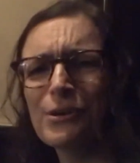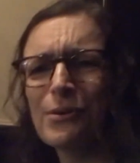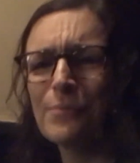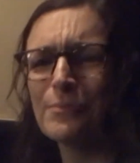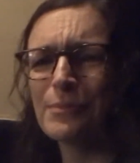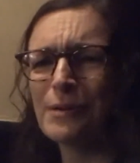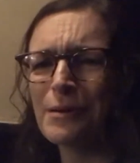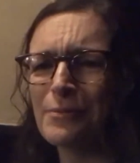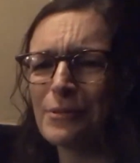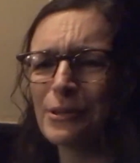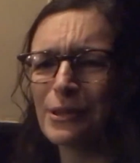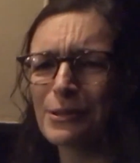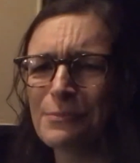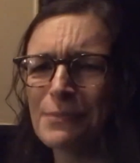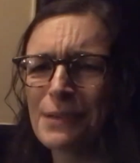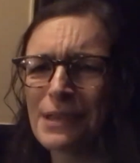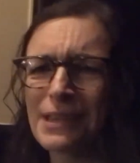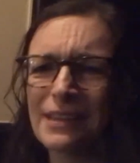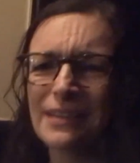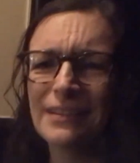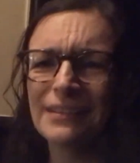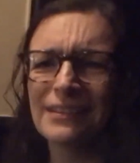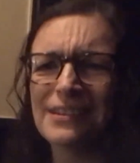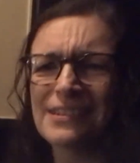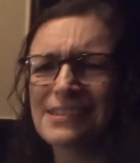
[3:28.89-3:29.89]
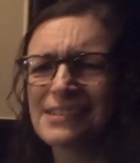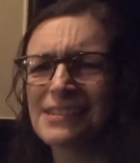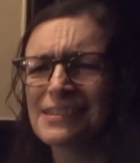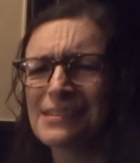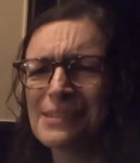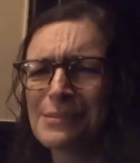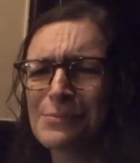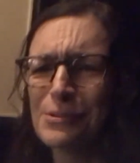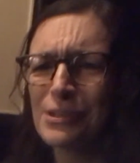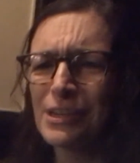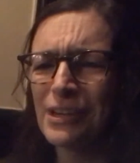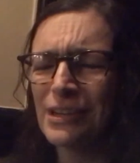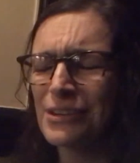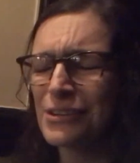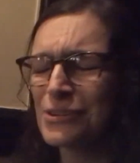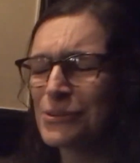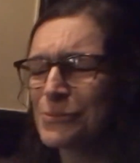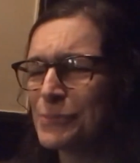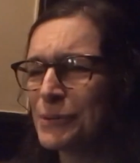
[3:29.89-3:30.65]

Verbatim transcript: I'm not really making a lot of sense. I'm tired.